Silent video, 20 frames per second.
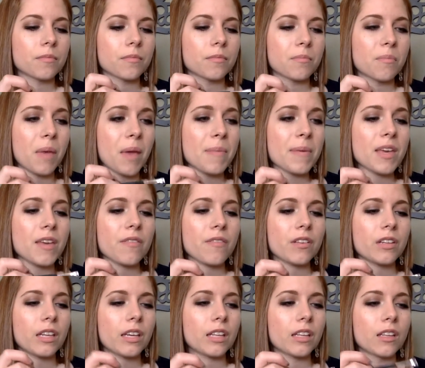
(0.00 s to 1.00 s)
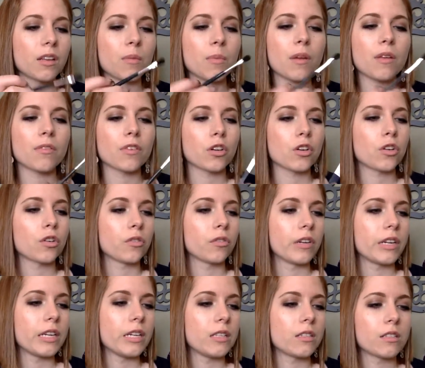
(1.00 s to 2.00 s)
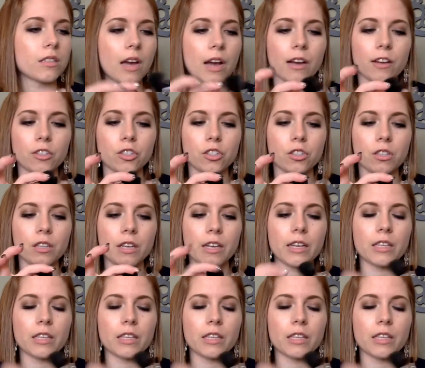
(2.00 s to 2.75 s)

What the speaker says: Maybe even like a little bit of a crease, actually.